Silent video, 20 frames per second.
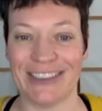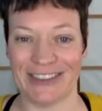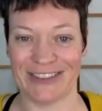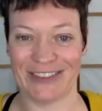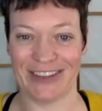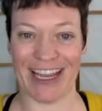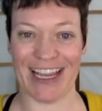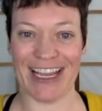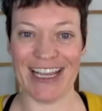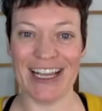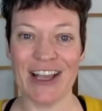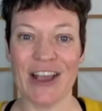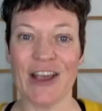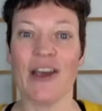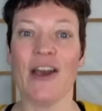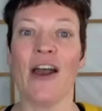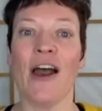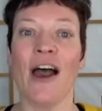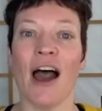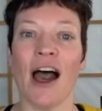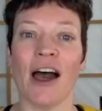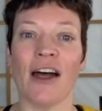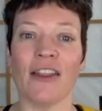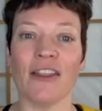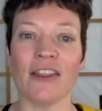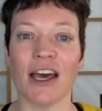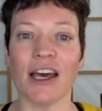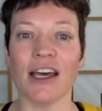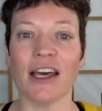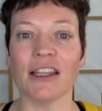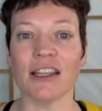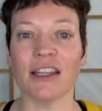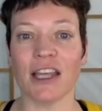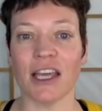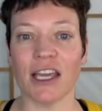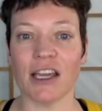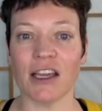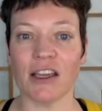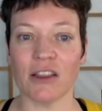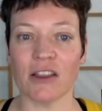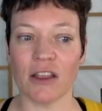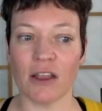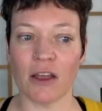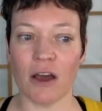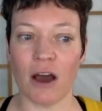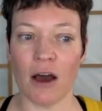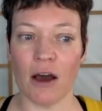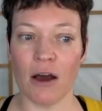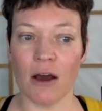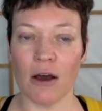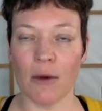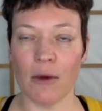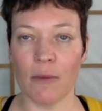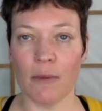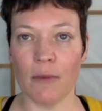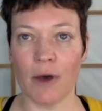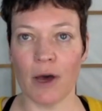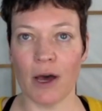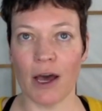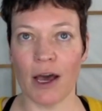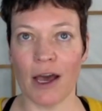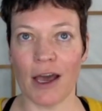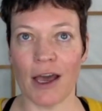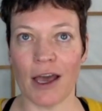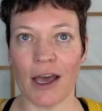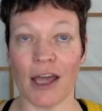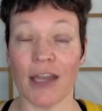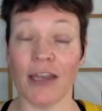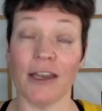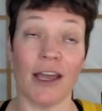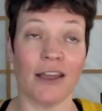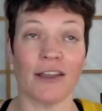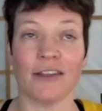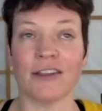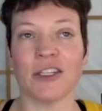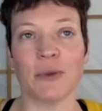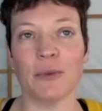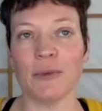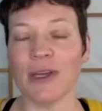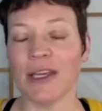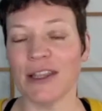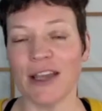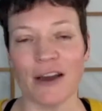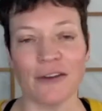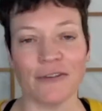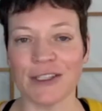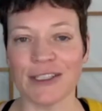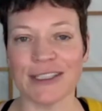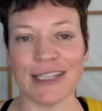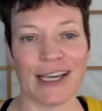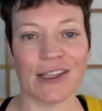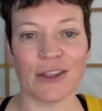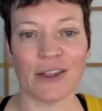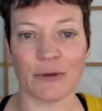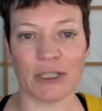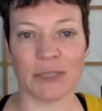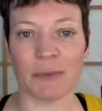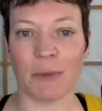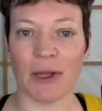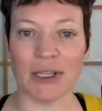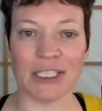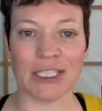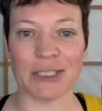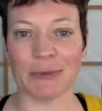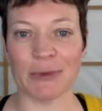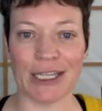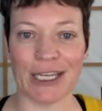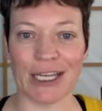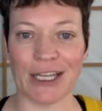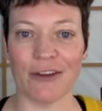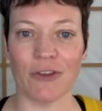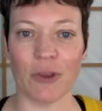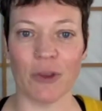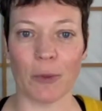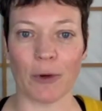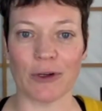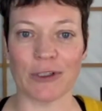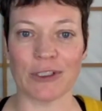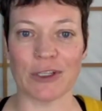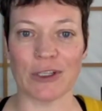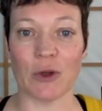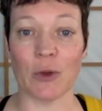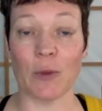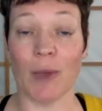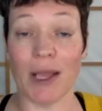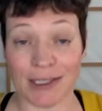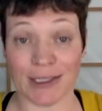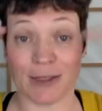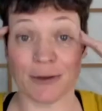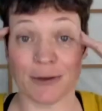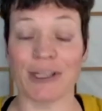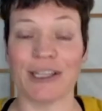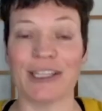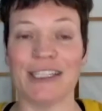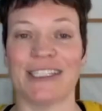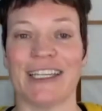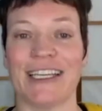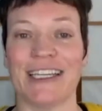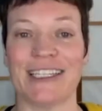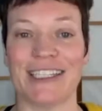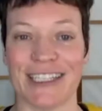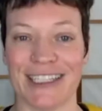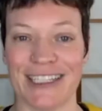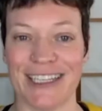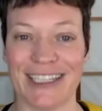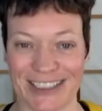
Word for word: right and that like um and I, to me that feels like the responsibility of the person who makes the realization